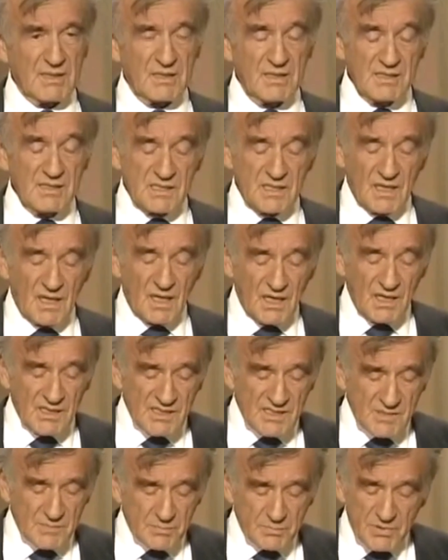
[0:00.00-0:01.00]

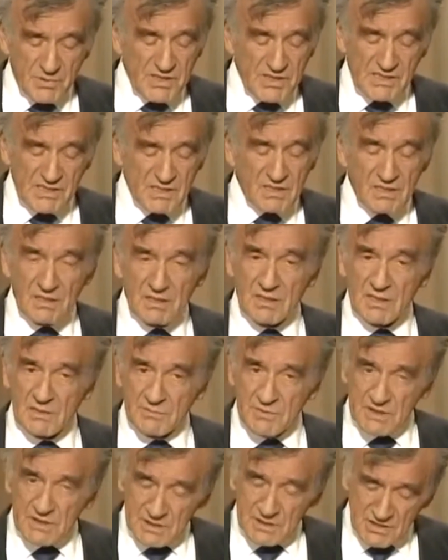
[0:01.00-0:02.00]
Israel's peace treaty
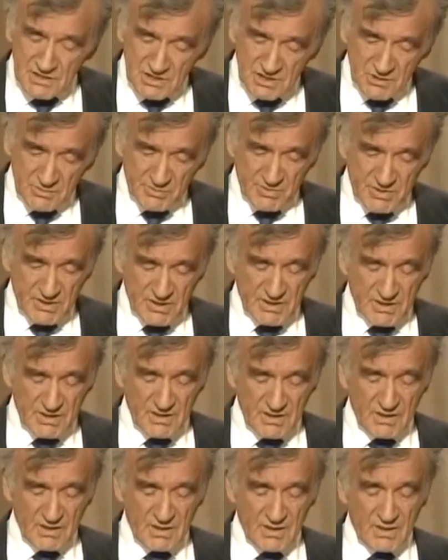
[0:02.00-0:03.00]
with Egypt,
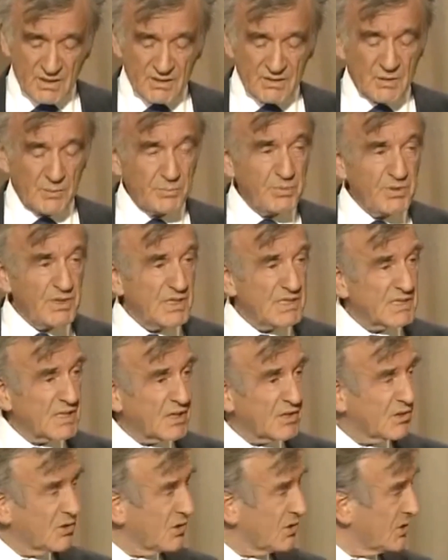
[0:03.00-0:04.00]
the peace
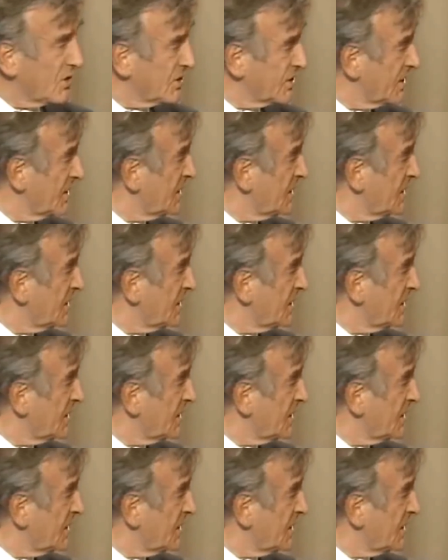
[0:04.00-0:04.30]
accord